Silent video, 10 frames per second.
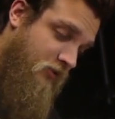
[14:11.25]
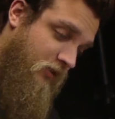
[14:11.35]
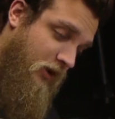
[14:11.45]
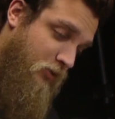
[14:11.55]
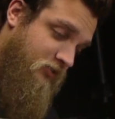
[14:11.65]

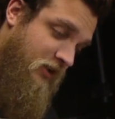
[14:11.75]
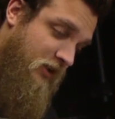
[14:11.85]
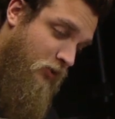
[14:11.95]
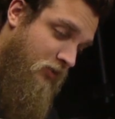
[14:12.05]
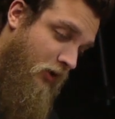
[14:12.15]
than I was
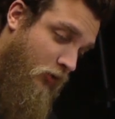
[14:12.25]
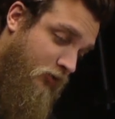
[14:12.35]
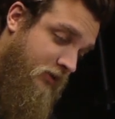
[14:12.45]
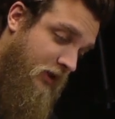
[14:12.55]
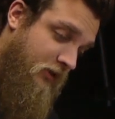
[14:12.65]
getting with the other
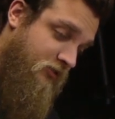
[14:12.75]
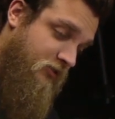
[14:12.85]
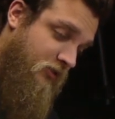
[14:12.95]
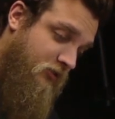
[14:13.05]
tests.